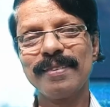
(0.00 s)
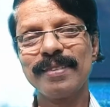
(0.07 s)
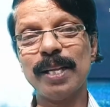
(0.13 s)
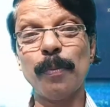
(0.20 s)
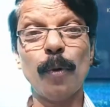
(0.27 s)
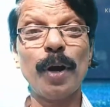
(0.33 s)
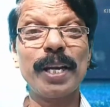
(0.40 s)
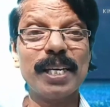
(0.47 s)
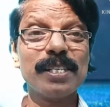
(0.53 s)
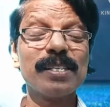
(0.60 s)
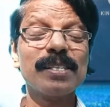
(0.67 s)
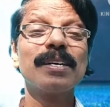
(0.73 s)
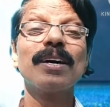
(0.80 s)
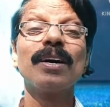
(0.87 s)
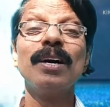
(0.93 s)
The
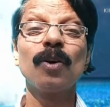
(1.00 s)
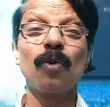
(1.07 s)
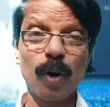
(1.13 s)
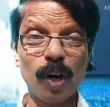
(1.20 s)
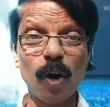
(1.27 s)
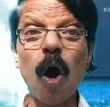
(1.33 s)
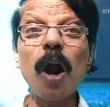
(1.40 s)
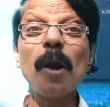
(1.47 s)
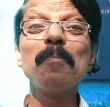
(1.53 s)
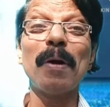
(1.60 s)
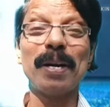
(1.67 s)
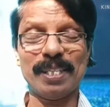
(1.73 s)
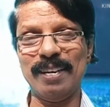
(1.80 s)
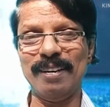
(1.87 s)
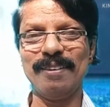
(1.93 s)
poetess could not
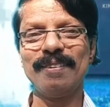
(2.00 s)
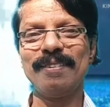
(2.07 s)
but